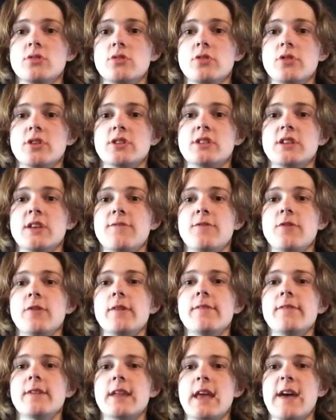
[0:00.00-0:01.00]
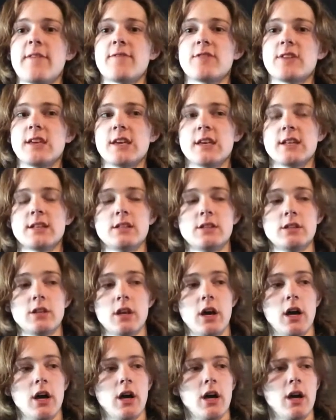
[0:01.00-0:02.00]
if you even have kids,
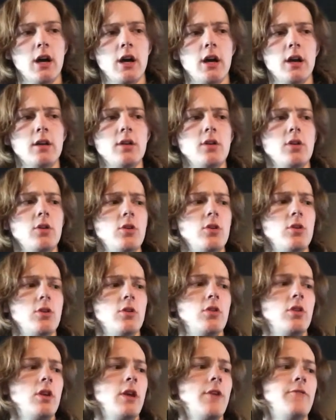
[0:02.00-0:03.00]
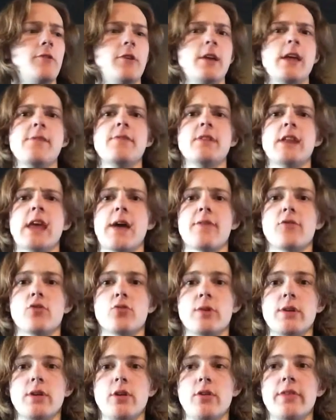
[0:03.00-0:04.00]
if you even have a
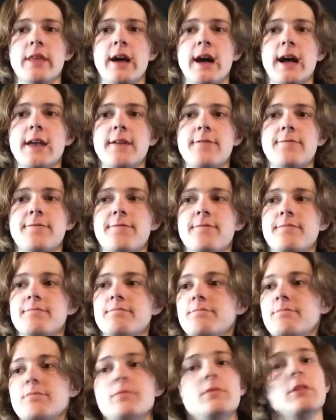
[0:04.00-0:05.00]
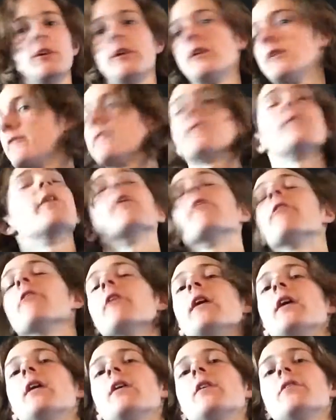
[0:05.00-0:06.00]
real knife
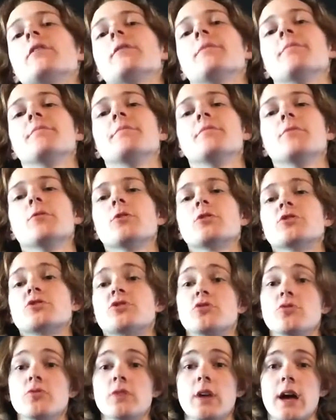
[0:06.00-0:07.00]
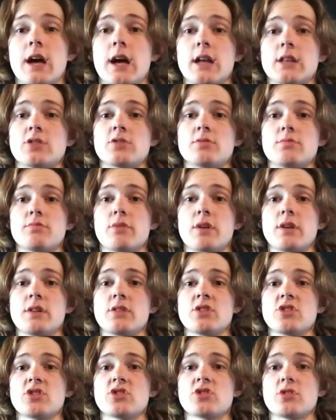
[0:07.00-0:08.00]
around, do not
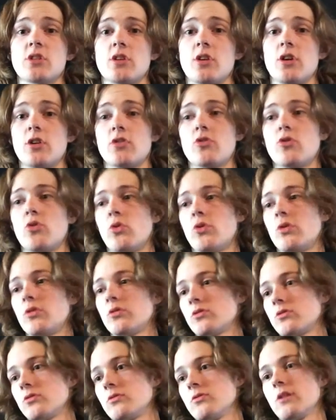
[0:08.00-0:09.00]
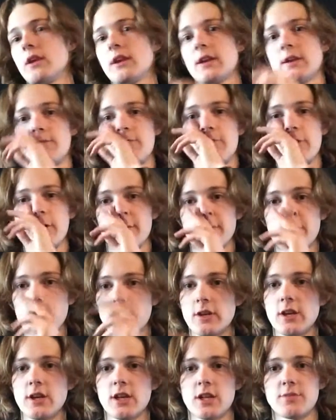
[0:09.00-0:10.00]
bring this in front of
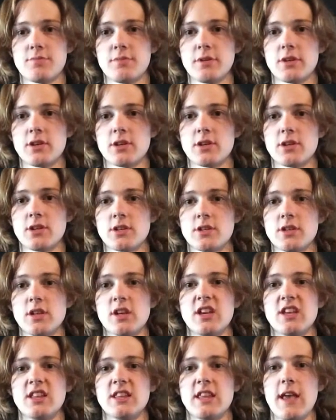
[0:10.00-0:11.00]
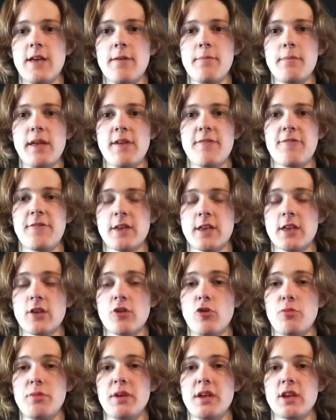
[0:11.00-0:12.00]
your kids because they may think
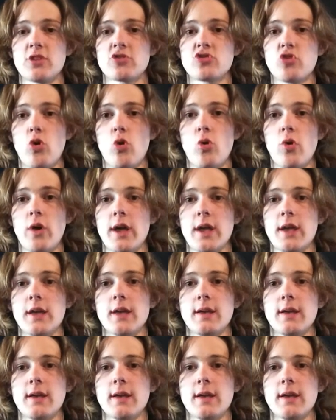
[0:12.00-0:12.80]
it will be a toy.